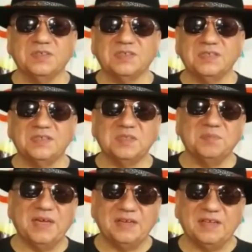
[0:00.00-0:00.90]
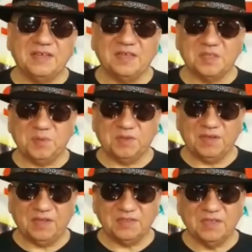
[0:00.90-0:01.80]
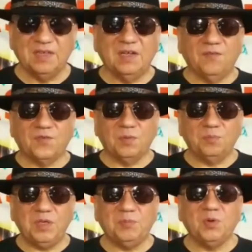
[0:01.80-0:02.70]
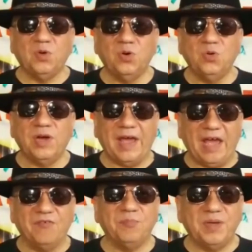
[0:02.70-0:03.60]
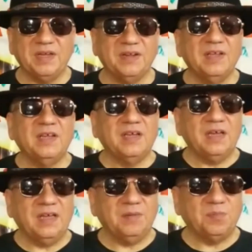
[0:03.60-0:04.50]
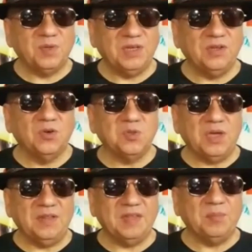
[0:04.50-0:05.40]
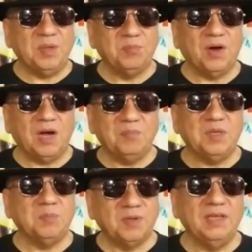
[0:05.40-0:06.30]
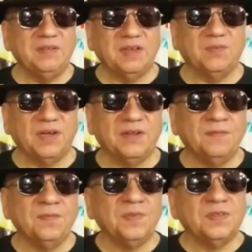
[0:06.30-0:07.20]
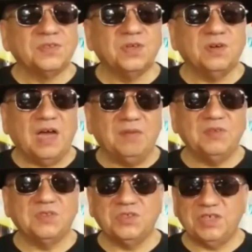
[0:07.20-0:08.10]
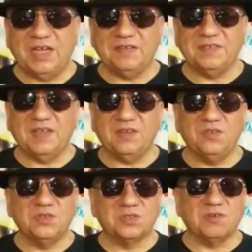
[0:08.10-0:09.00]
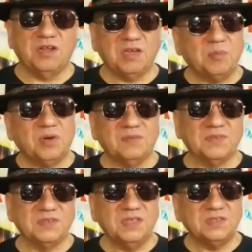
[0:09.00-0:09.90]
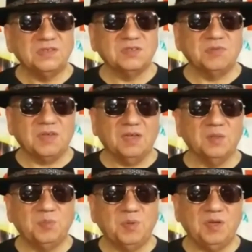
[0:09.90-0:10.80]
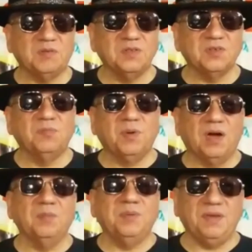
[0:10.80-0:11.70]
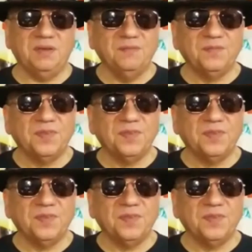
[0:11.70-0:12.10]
systematic experience from people who have been been Barbie playing that way. So I would suggest that you strike up conversations with other patrons of Barbie